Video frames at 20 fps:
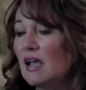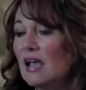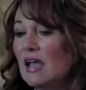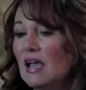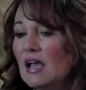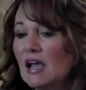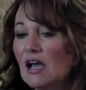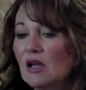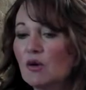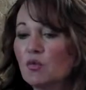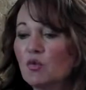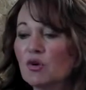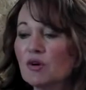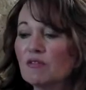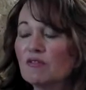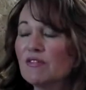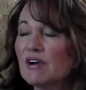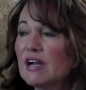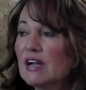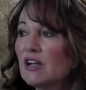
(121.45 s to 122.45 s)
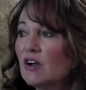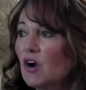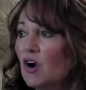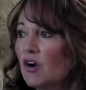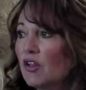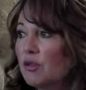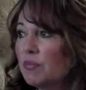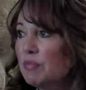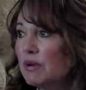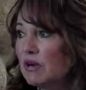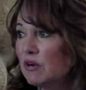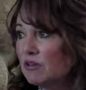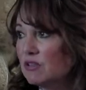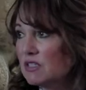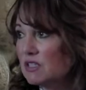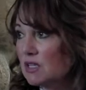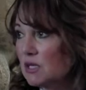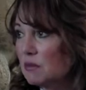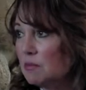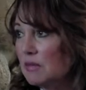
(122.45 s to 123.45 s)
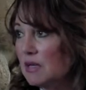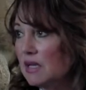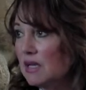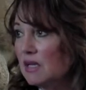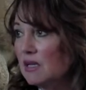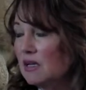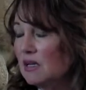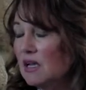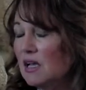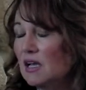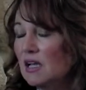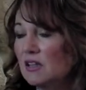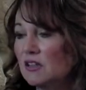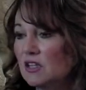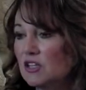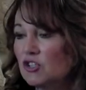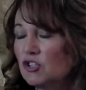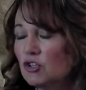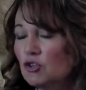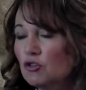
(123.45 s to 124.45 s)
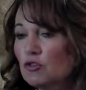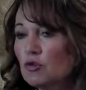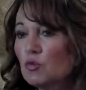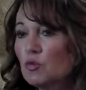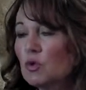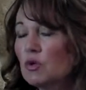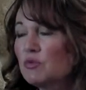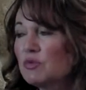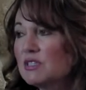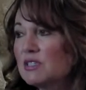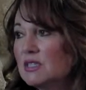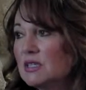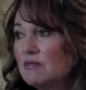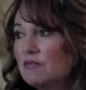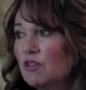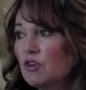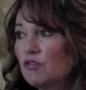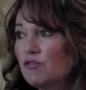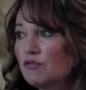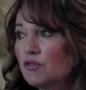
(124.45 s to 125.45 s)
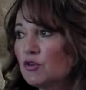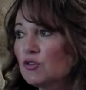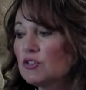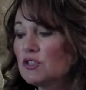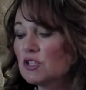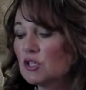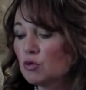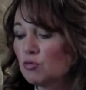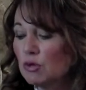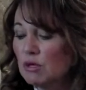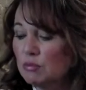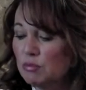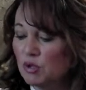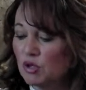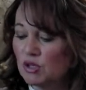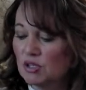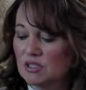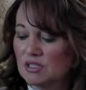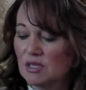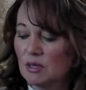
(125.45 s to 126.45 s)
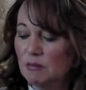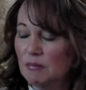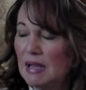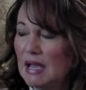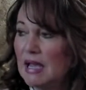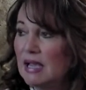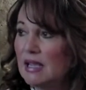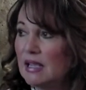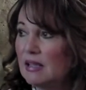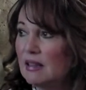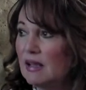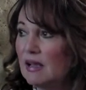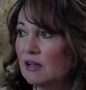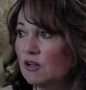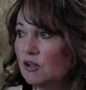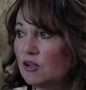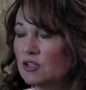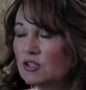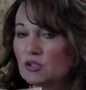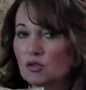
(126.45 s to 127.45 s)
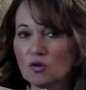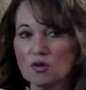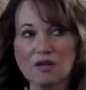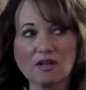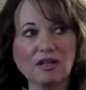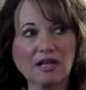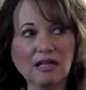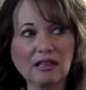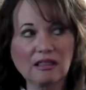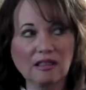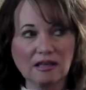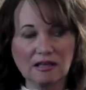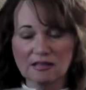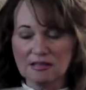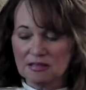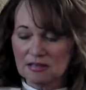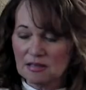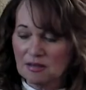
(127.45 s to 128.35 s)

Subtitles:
and we're inviting all the parents to come in. Mm-hmm. The children will receive their first 3 books in a baggie that looks sort of like this.